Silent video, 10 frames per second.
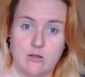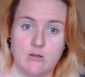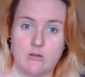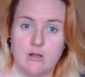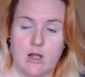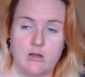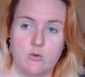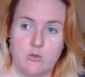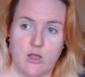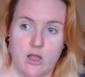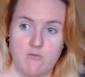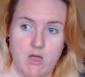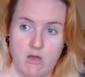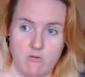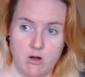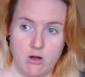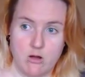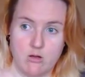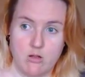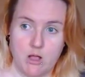I don't think I've ever
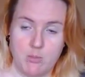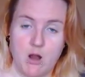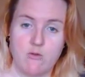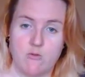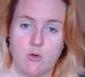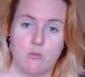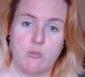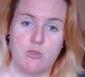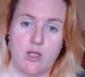apart from this,